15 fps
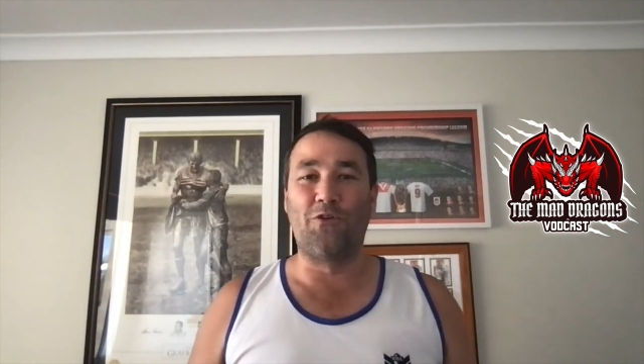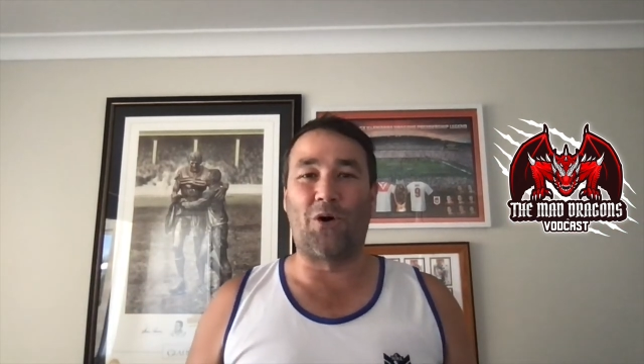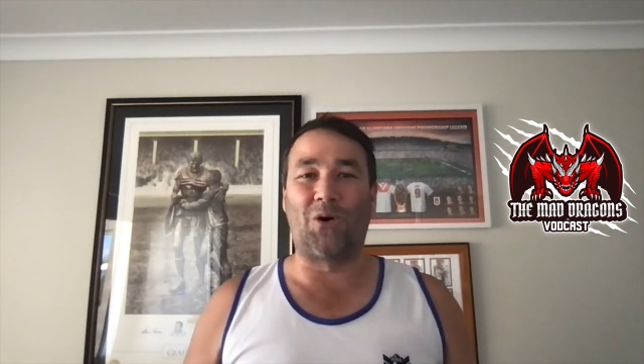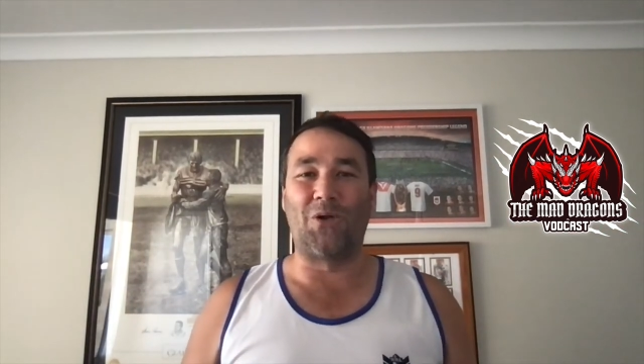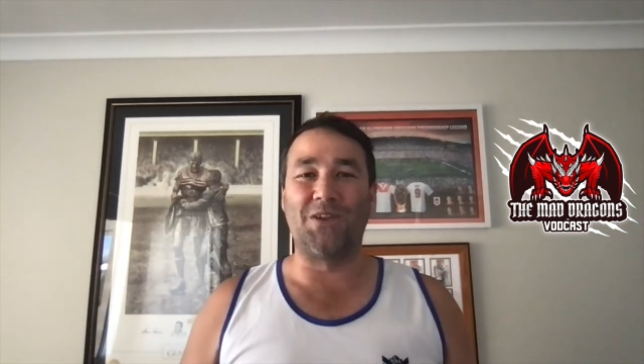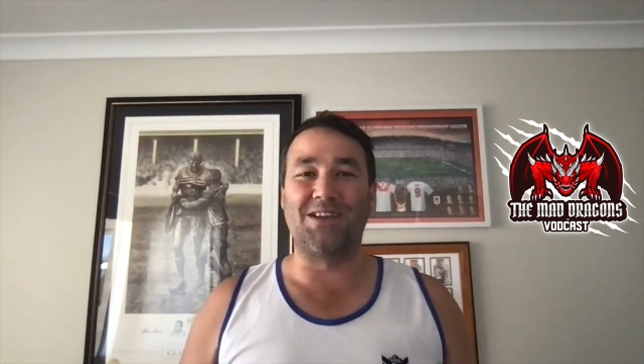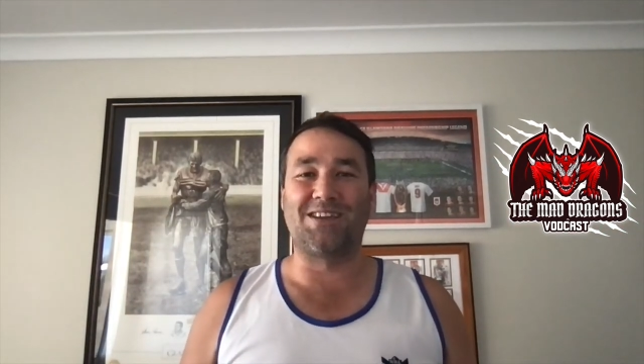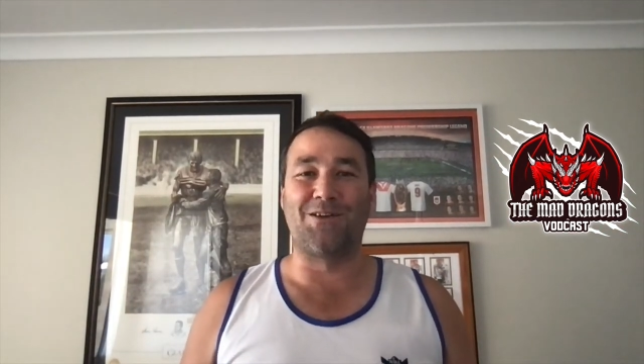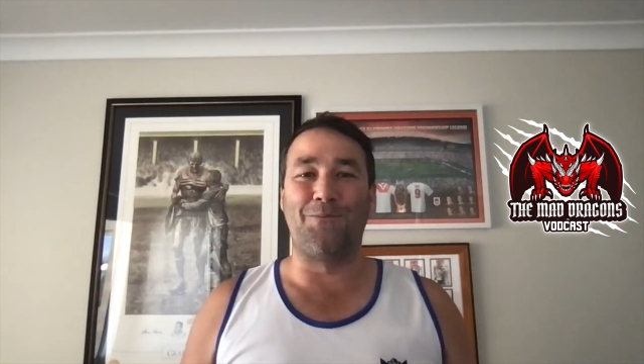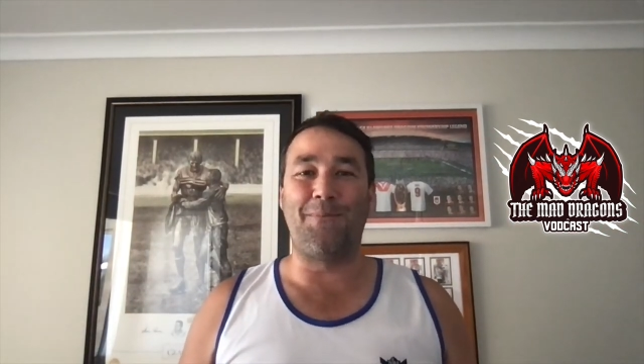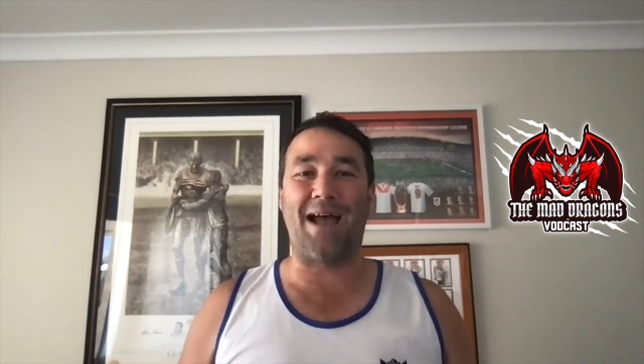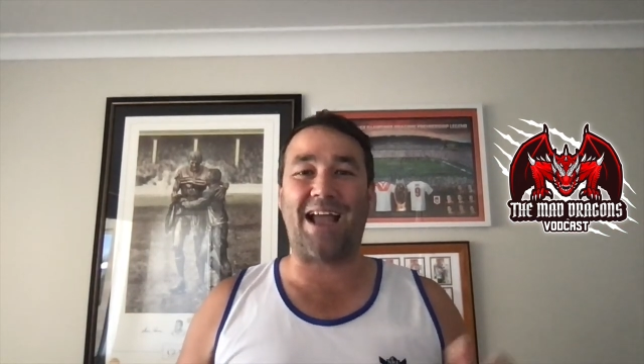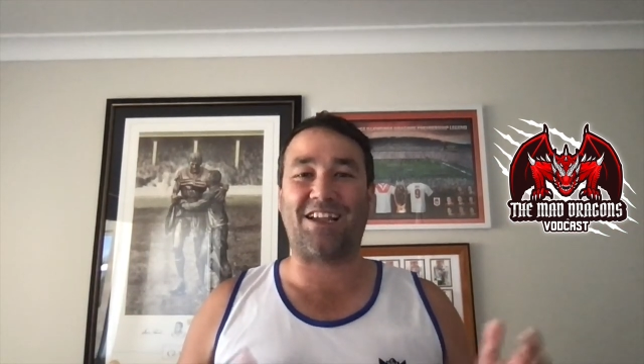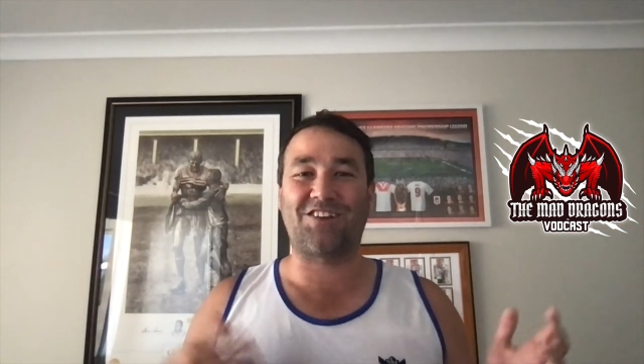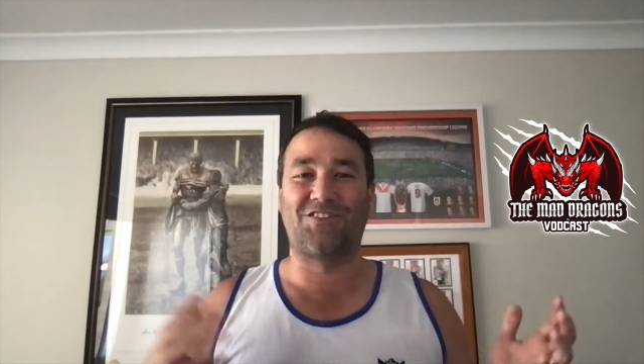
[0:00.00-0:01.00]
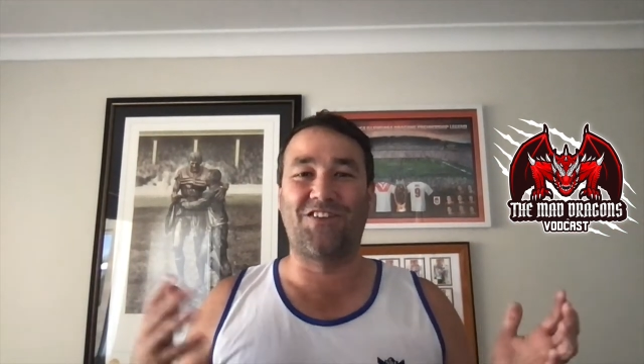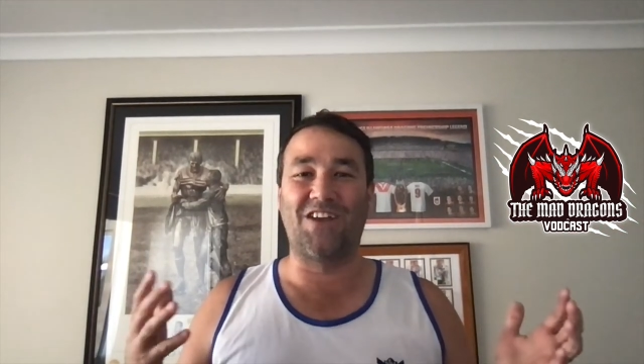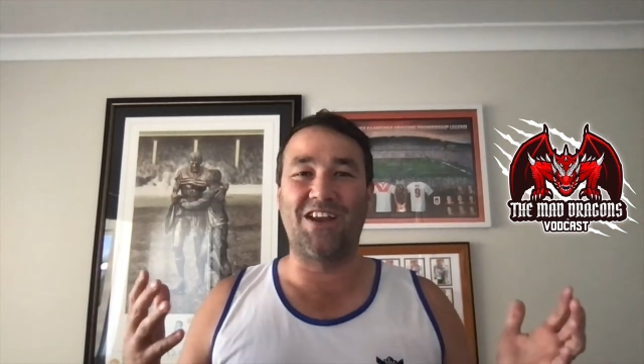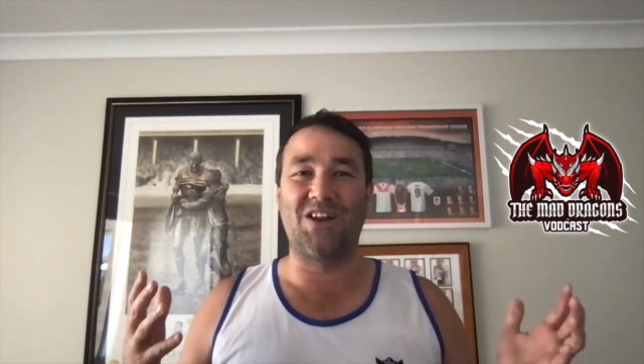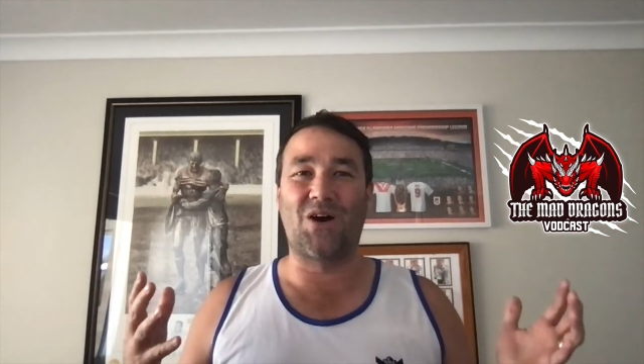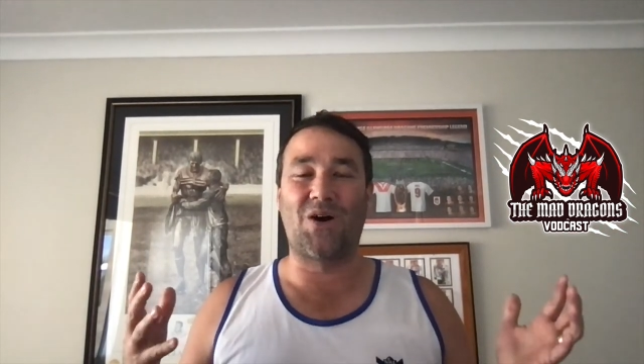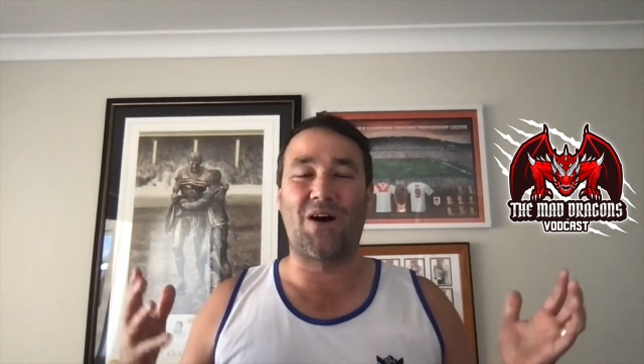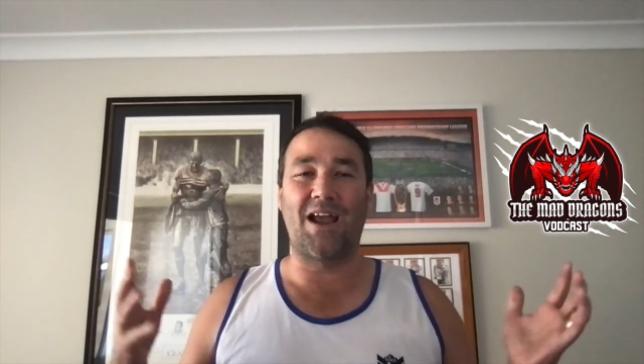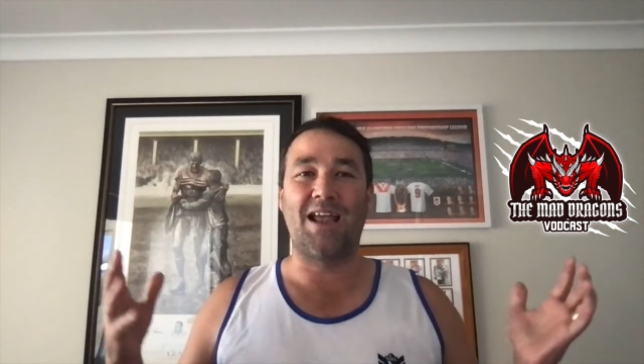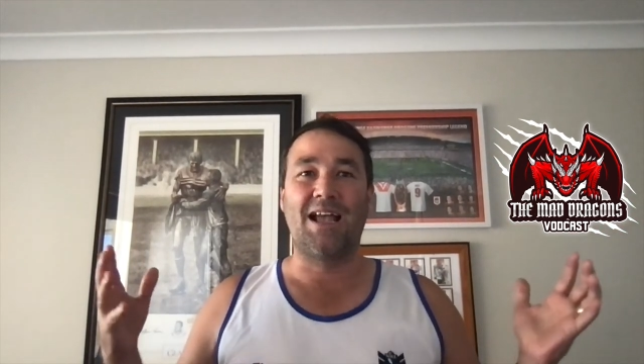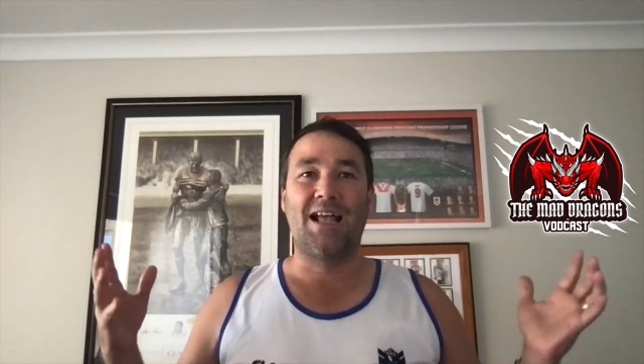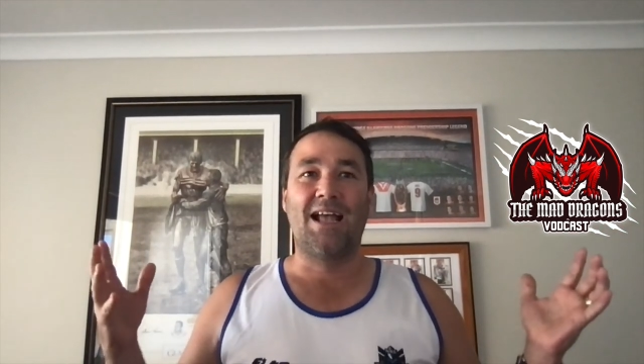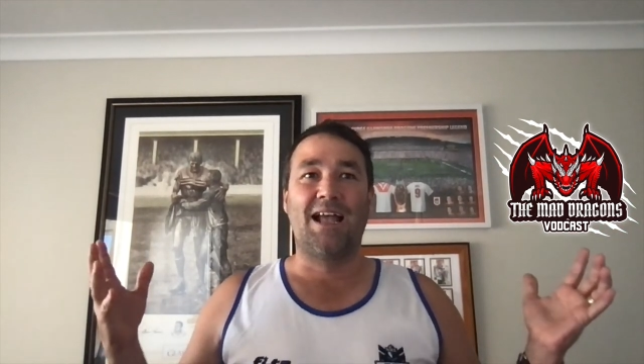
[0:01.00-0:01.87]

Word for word: on to Max Feagai